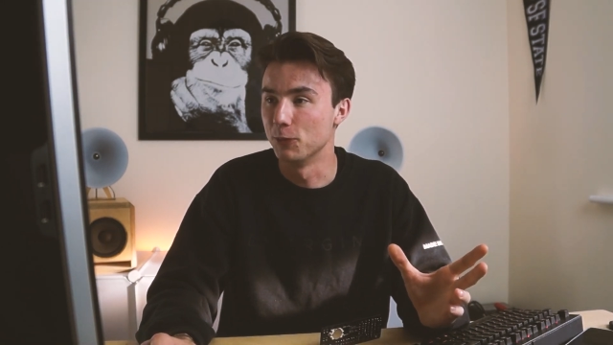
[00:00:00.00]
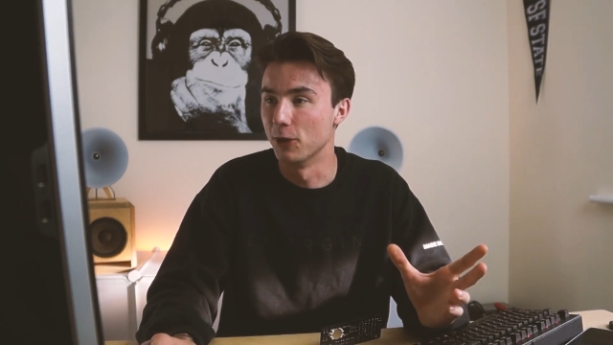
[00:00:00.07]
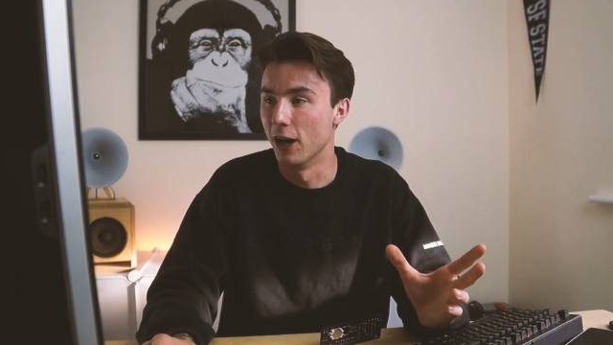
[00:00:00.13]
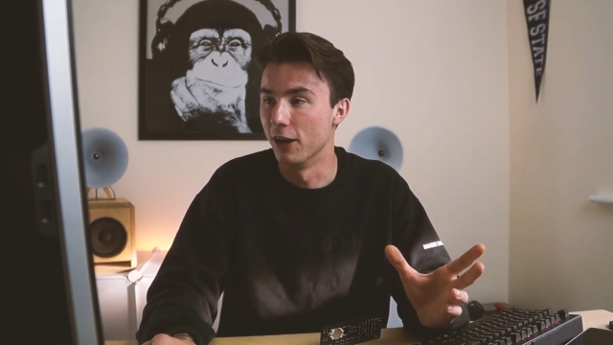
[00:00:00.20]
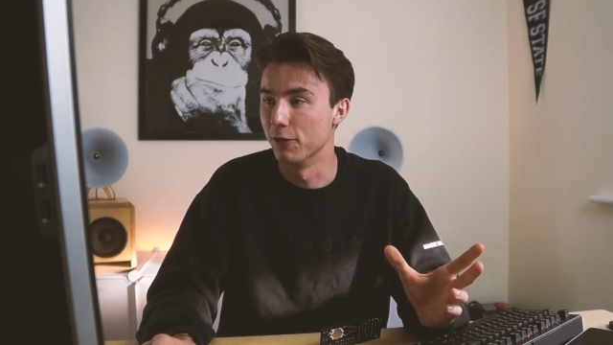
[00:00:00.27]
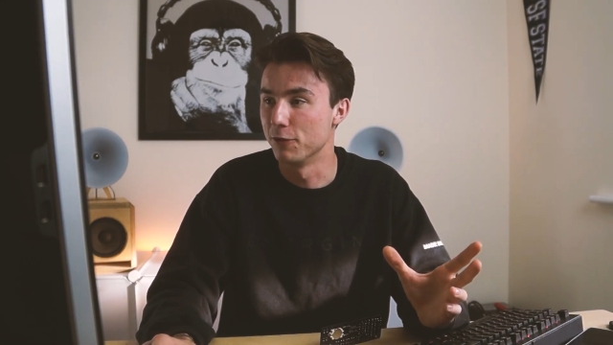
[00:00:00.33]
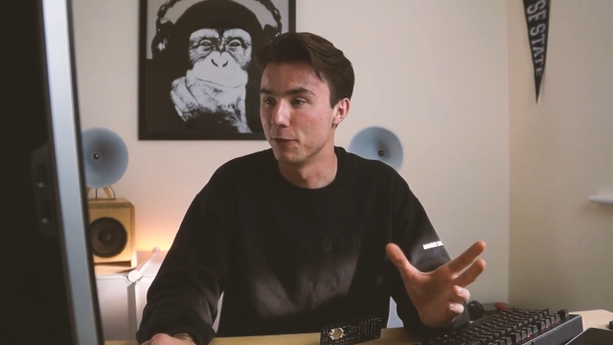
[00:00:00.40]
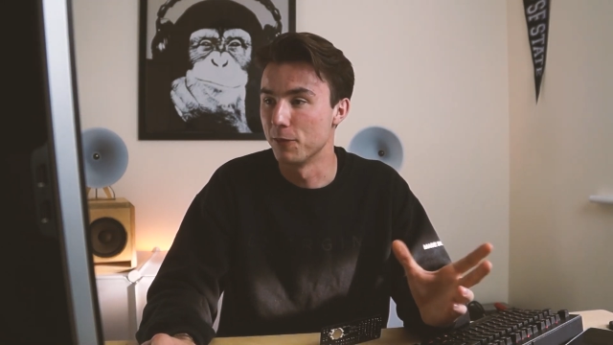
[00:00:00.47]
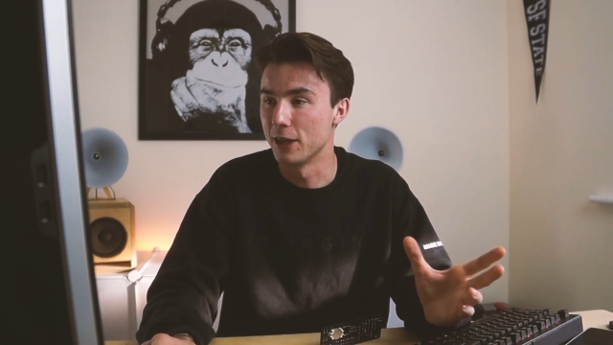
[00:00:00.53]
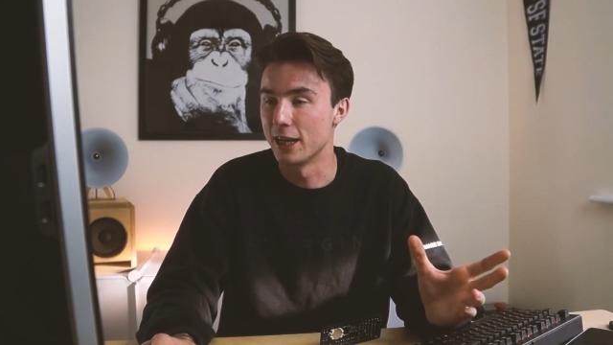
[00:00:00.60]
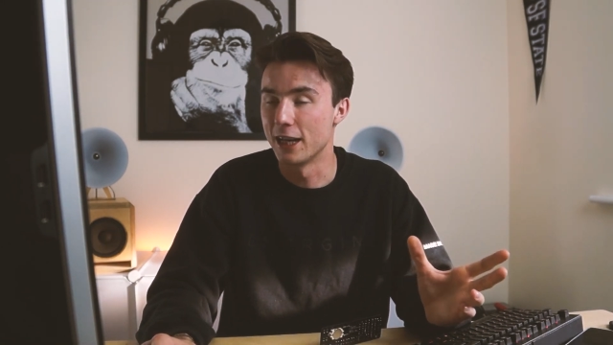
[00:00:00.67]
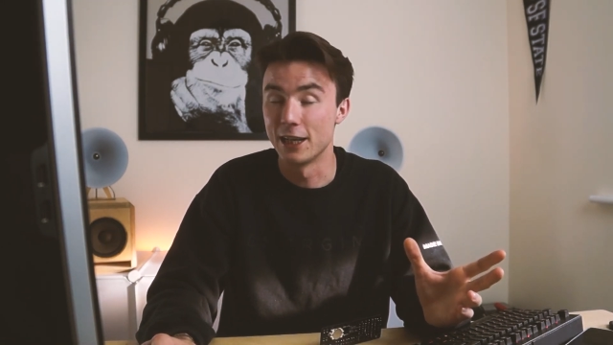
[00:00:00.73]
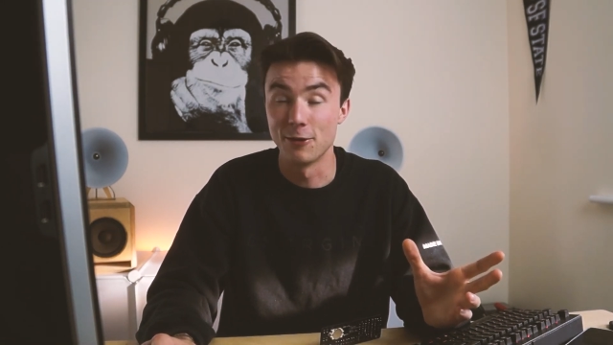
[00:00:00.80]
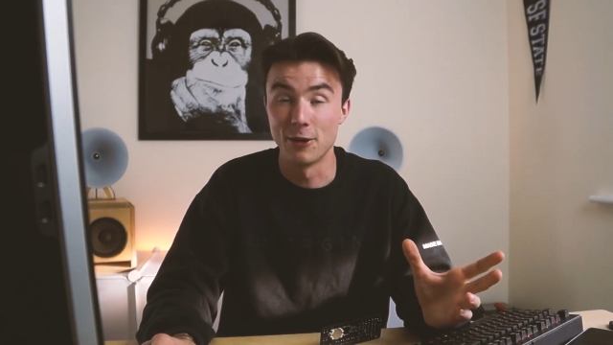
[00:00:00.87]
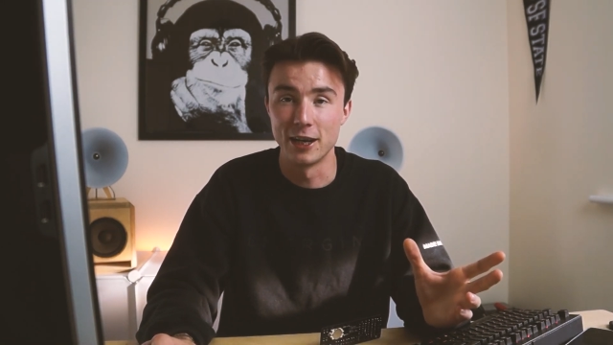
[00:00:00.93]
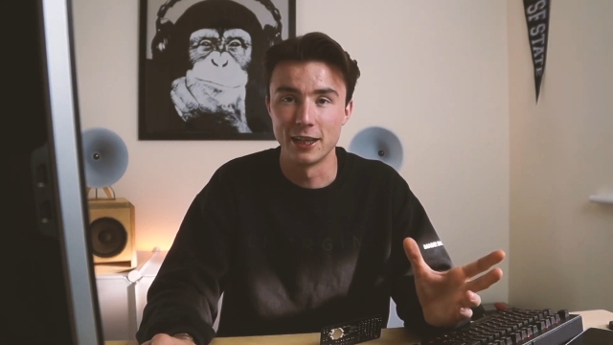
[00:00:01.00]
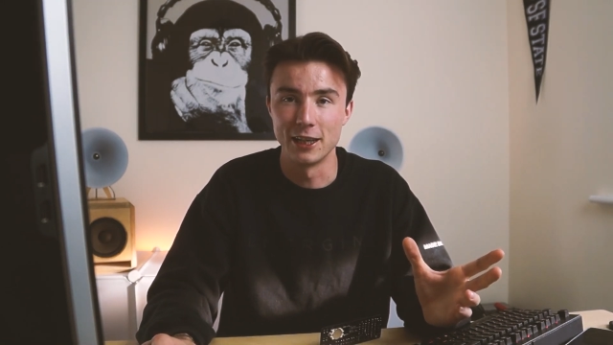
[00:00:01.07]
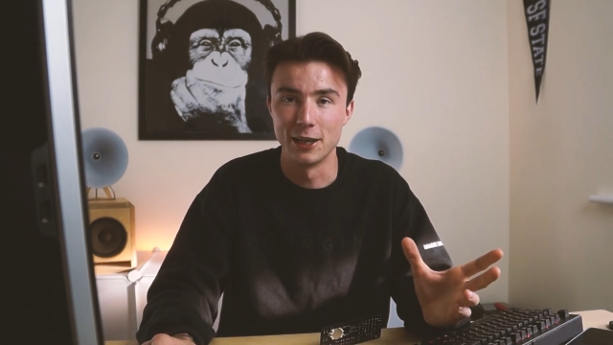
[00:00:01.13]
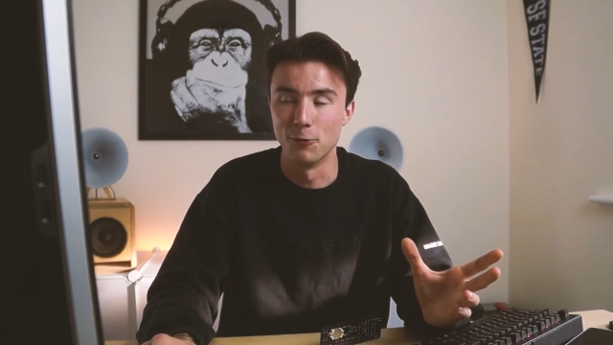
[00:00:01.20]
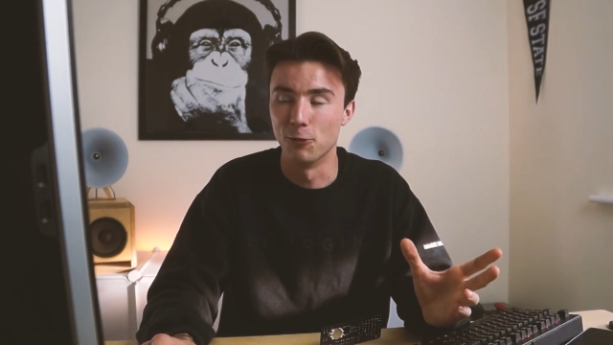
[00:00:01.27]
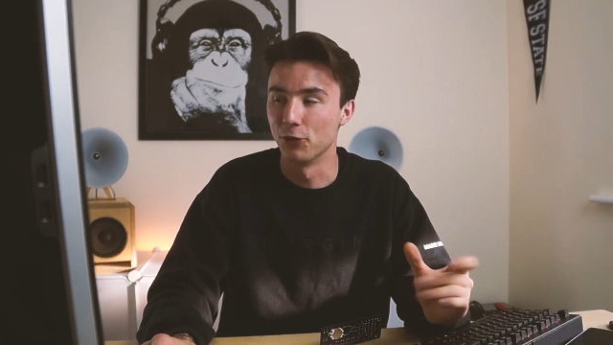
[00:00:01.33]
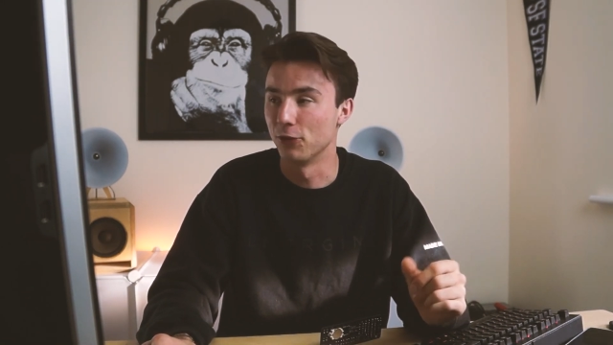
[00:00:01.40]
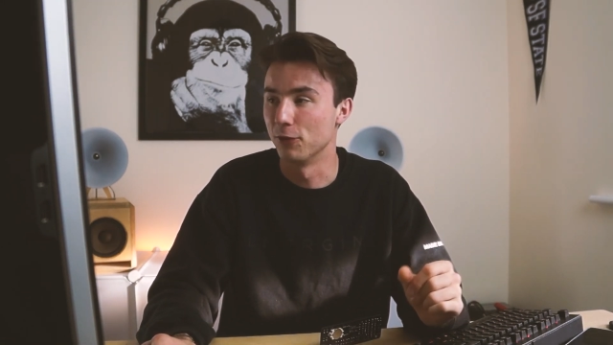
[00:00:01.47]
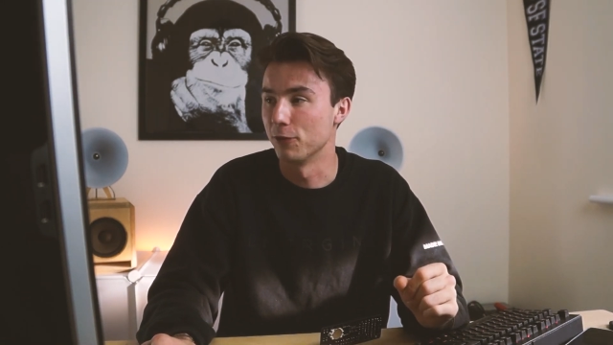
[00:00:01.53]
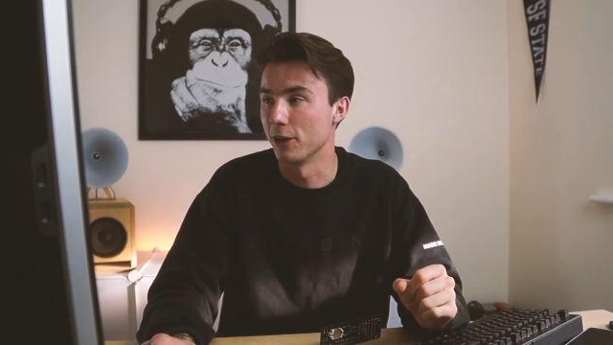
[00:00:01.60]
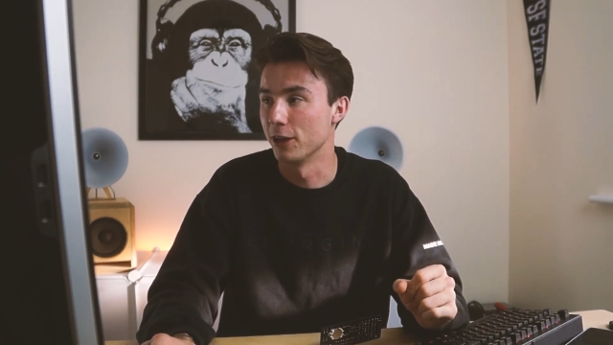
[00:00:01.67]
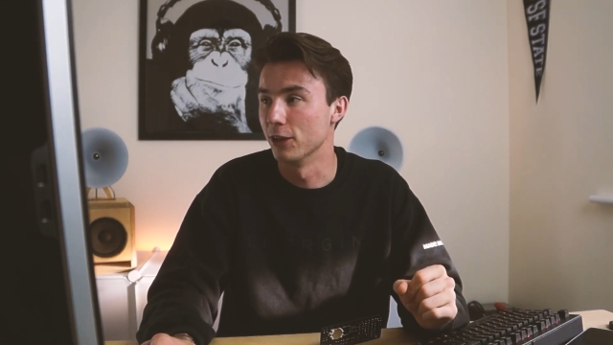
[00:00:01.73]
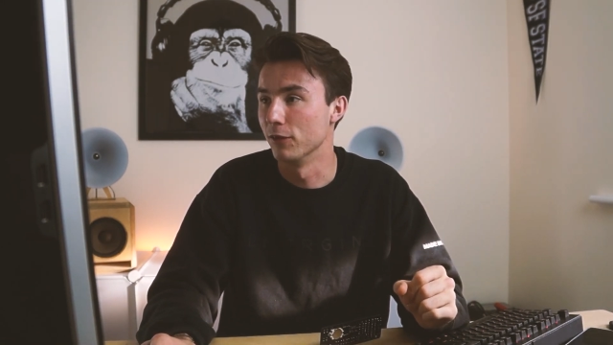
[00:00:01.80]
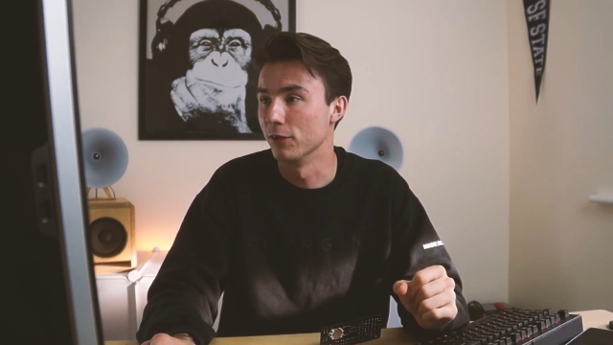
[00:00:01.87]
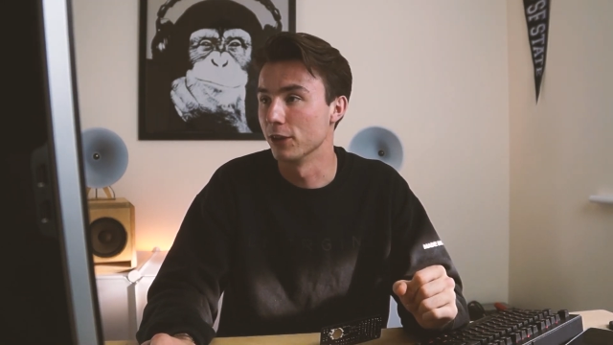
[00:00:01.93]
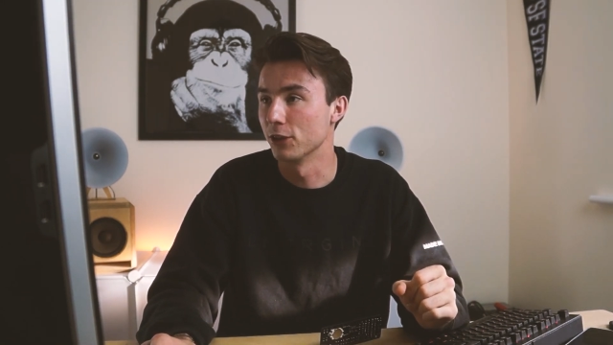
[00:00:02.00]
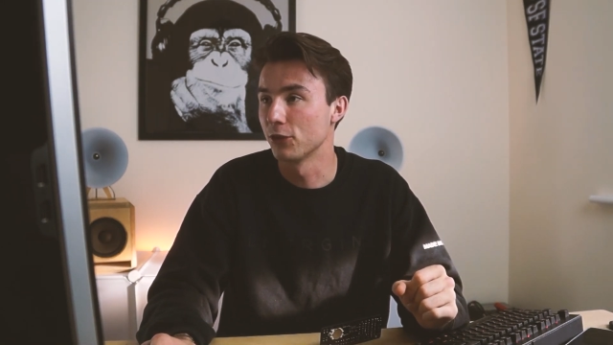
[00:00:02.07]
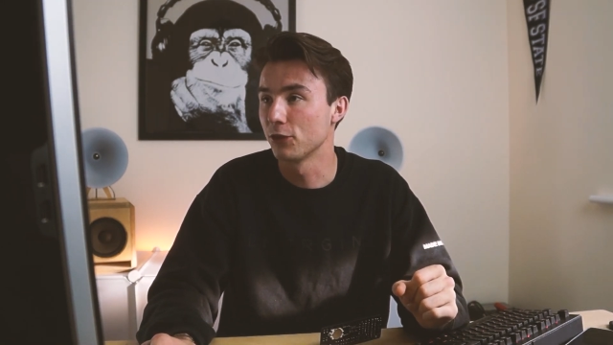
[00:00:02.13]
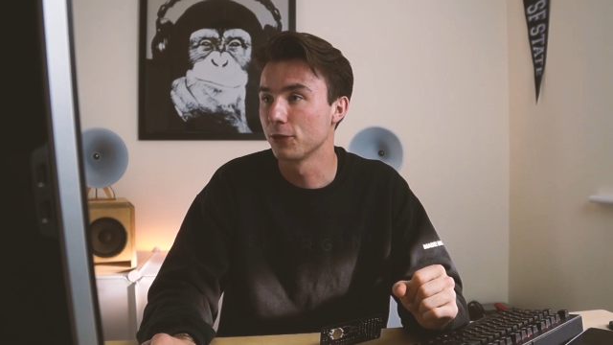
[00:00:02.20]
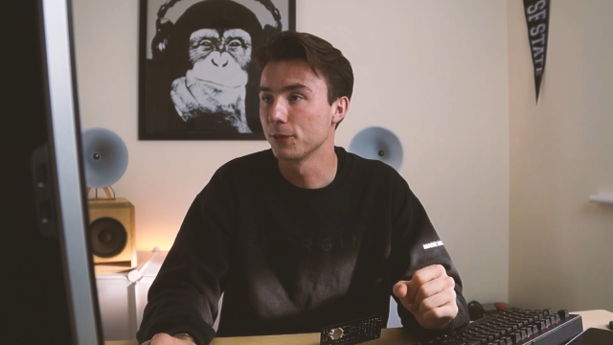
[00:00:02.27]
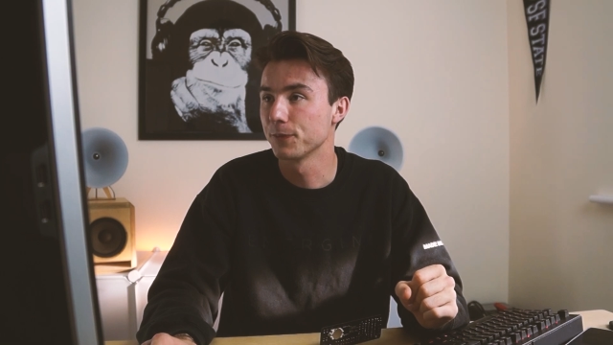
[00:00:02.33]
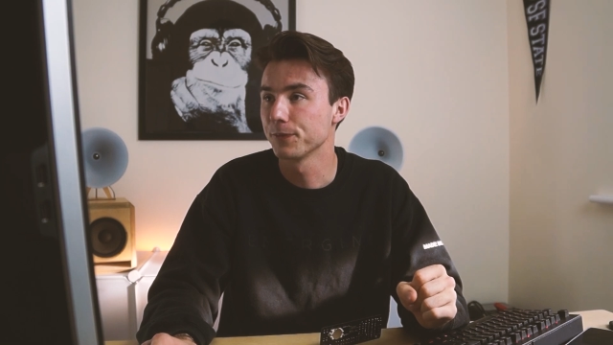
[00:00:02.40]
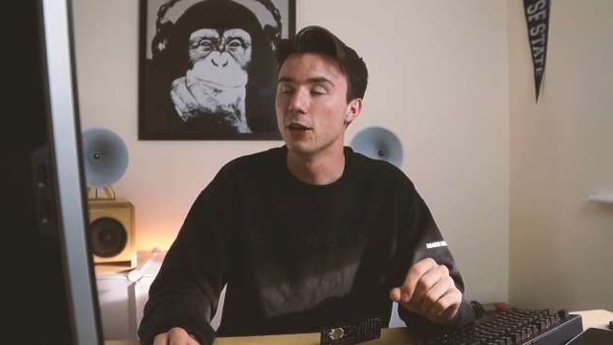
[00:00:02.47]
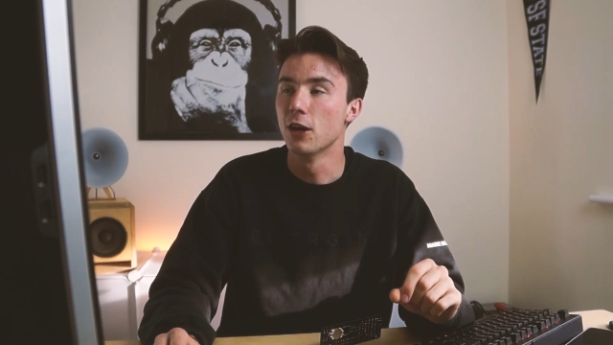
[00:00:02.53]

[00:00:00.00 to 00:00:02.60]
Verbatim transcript: but for me anyway, it wasn't very obvious.